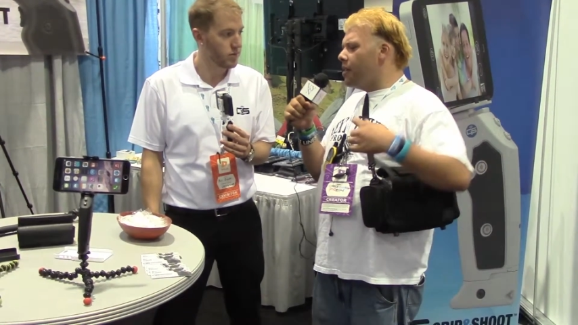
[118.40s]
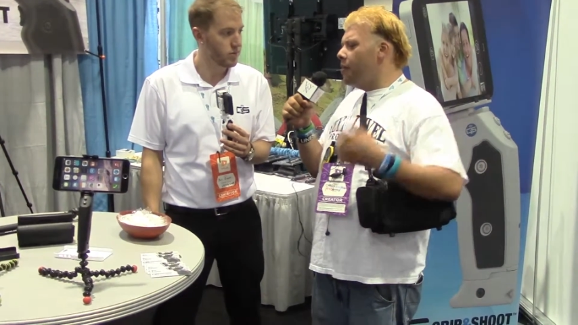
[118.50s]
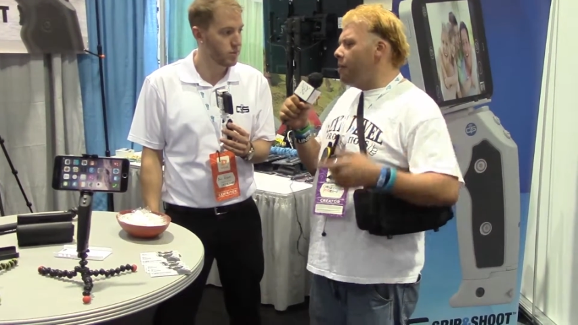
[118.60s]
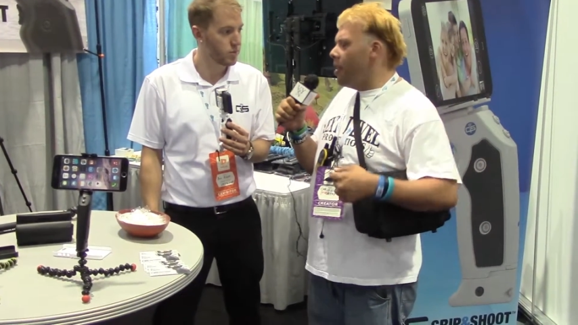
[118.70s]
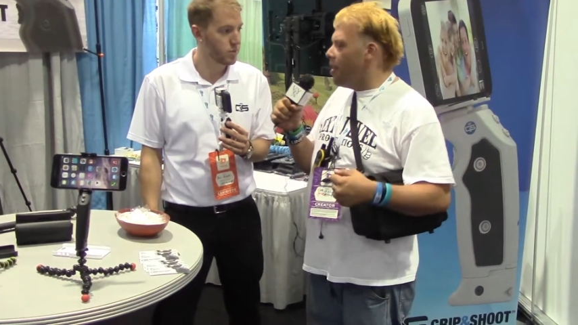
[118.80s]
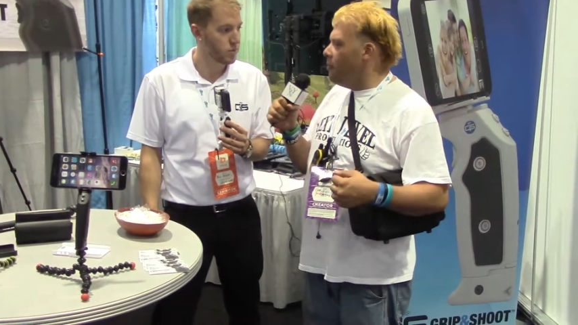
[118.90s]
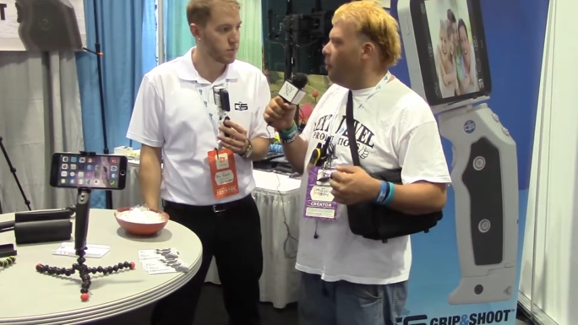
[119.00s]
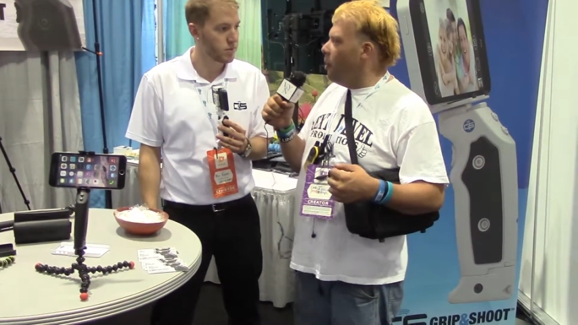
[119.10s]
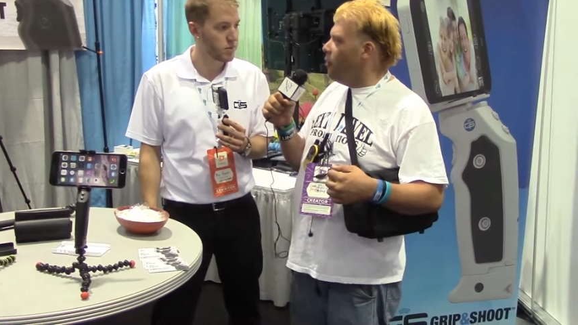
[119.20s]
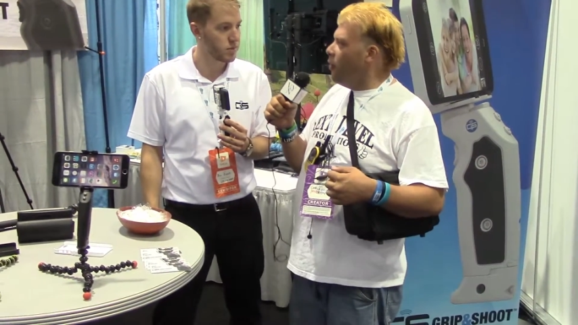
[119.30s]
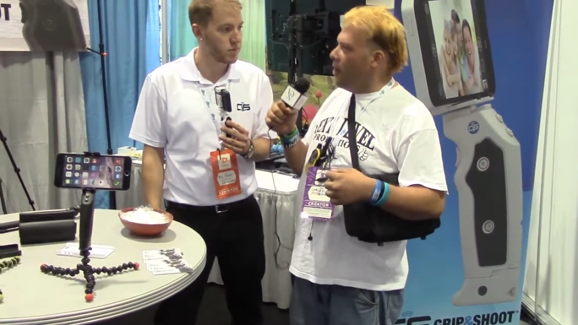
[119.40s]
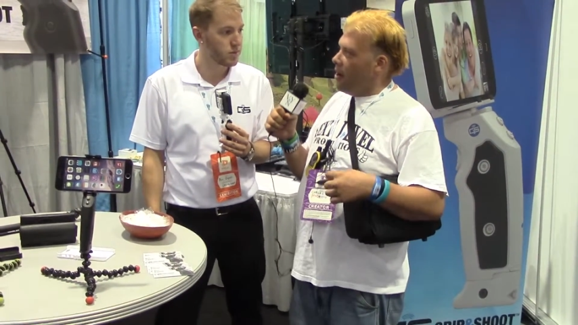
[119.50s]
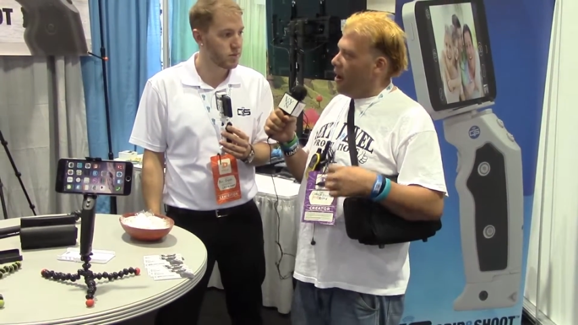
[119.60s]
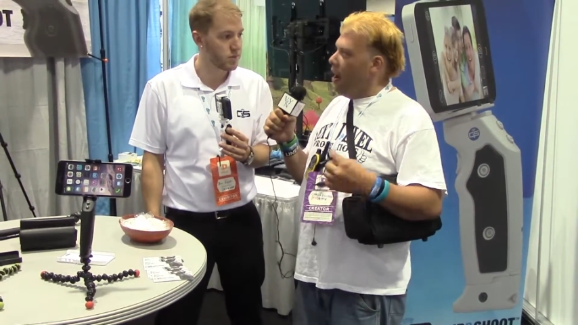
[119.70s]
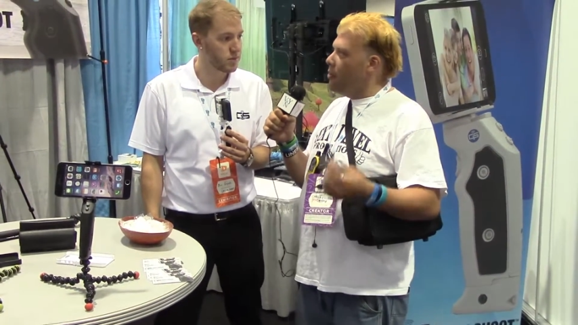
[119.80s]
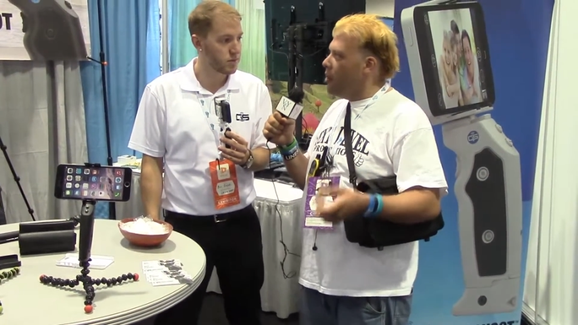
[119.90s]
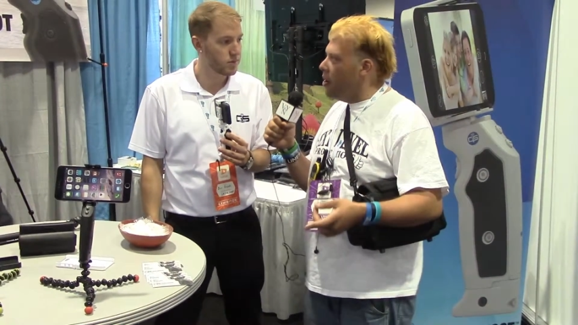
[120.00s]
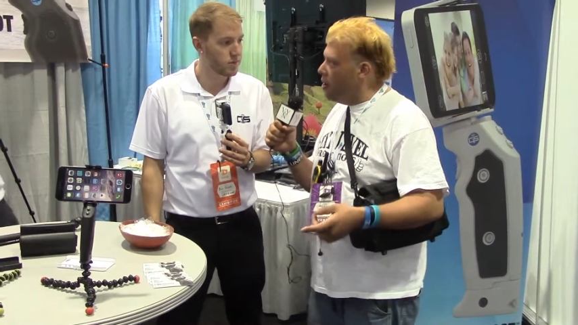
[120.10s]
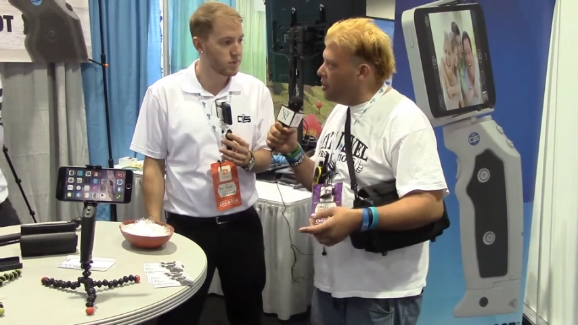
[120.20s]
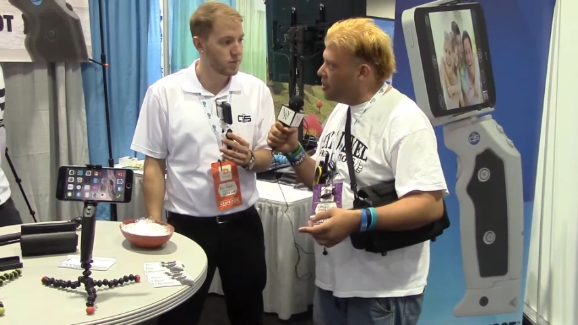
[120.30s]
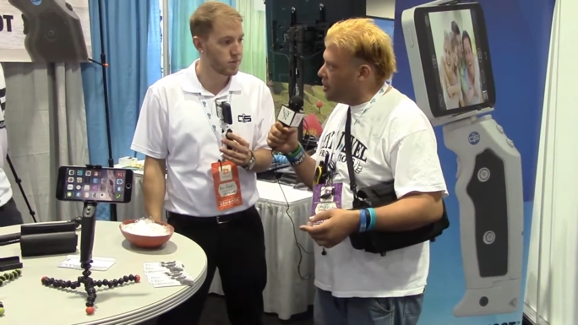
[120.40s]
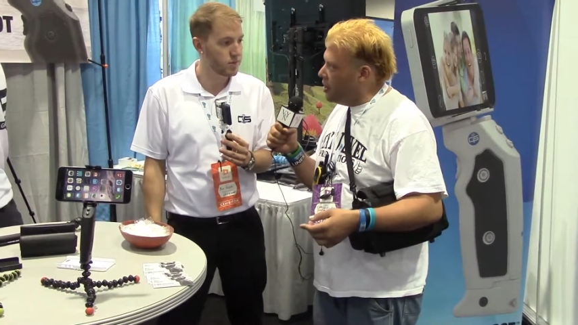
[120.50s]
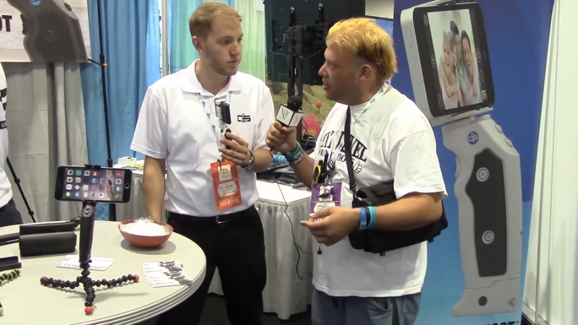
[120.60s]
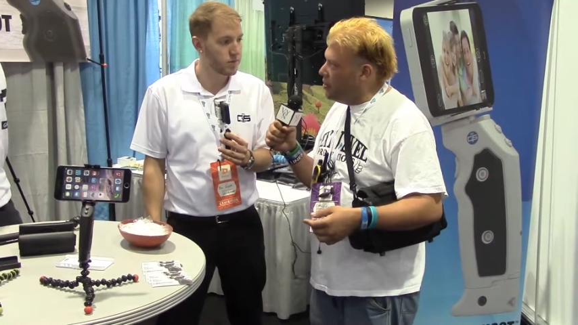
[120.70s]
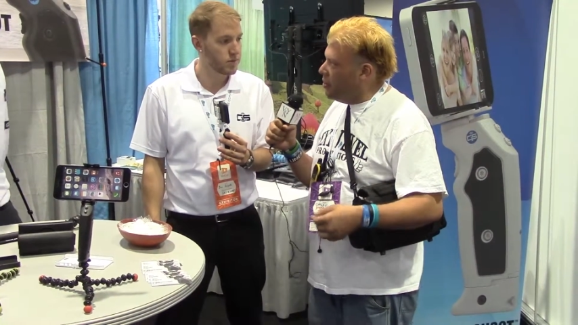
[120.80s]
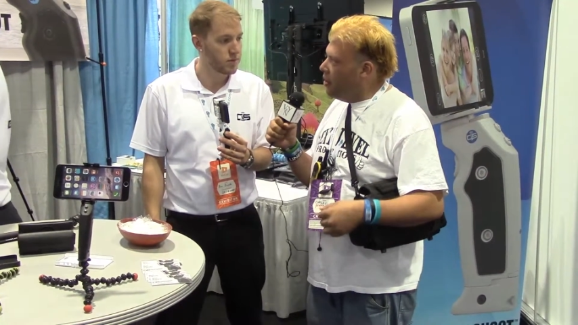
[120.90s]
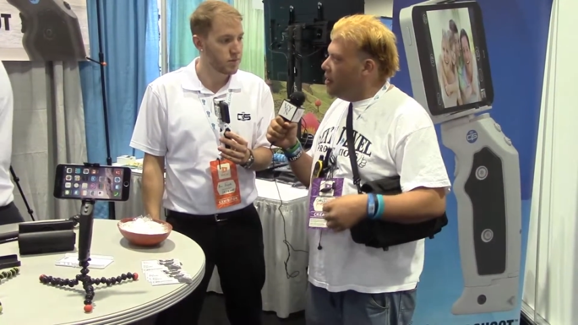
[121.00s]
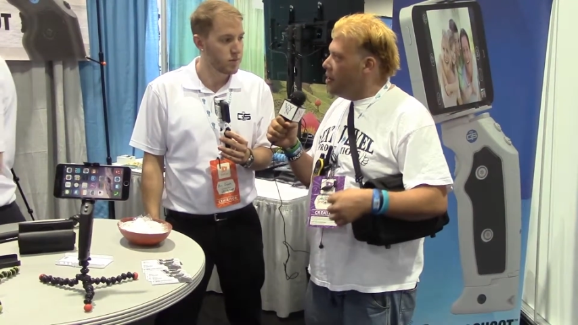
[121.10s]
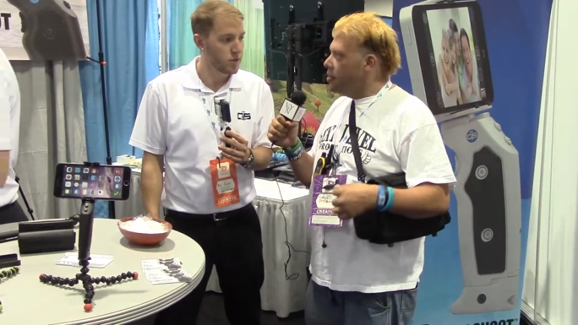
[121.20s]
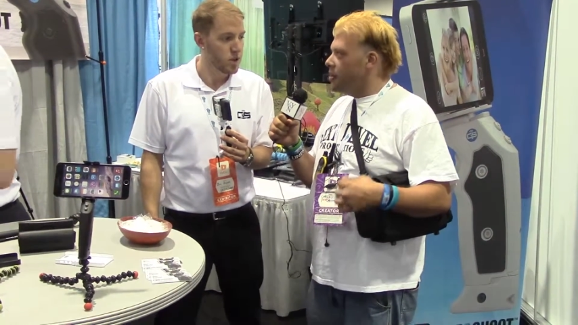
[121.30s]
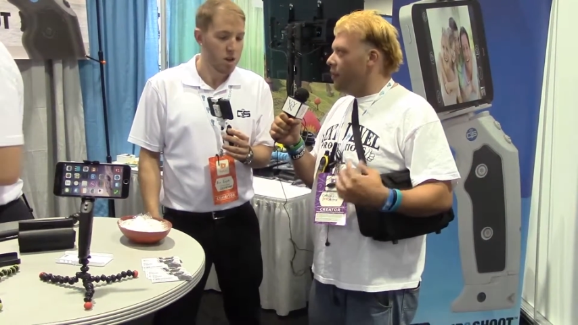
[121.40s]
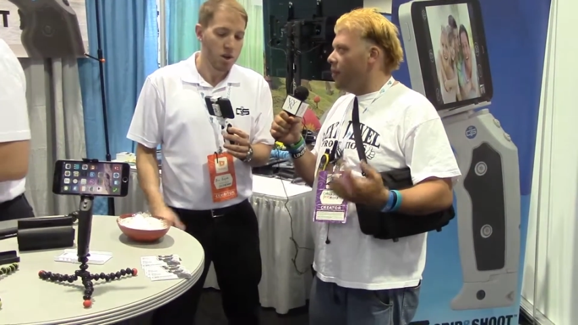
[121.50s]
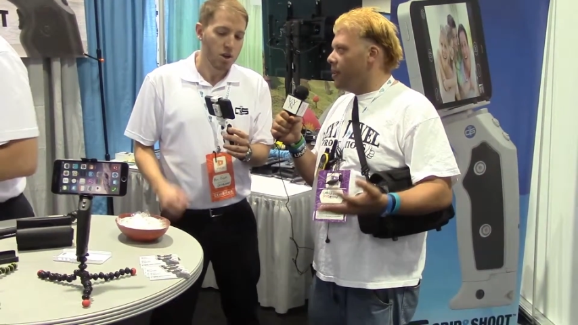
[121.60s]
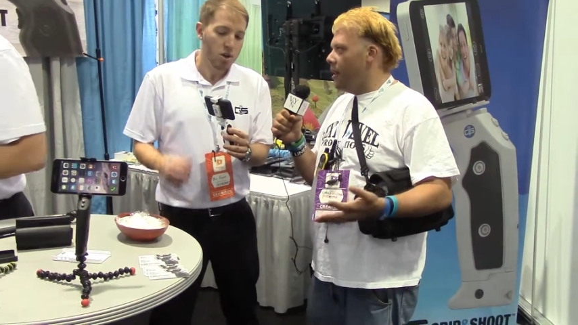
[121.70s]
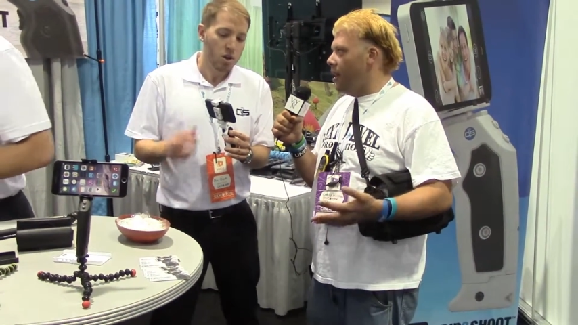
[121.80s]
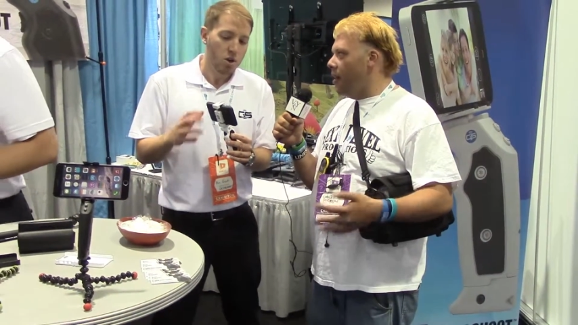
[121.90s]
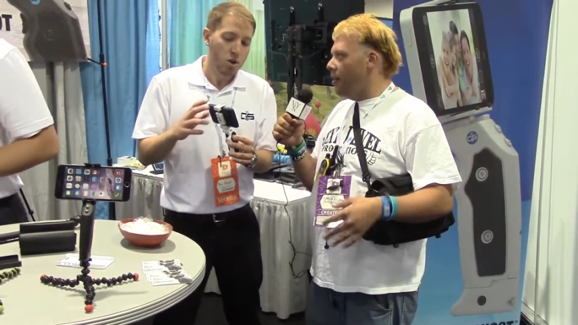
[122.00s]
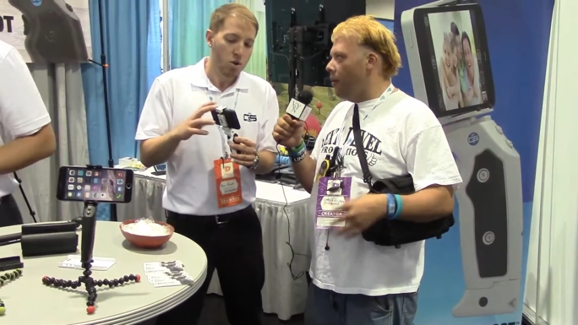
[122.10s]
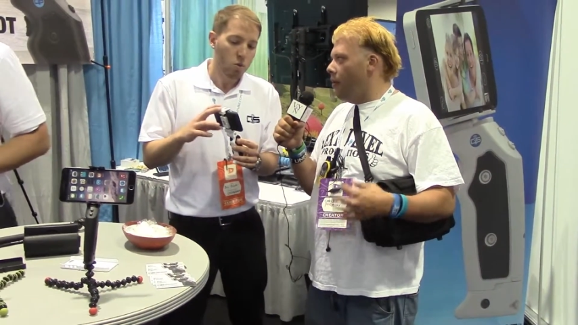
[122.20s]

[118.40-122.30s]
Speaker 1: going to be making more for like cameras and stuff like that,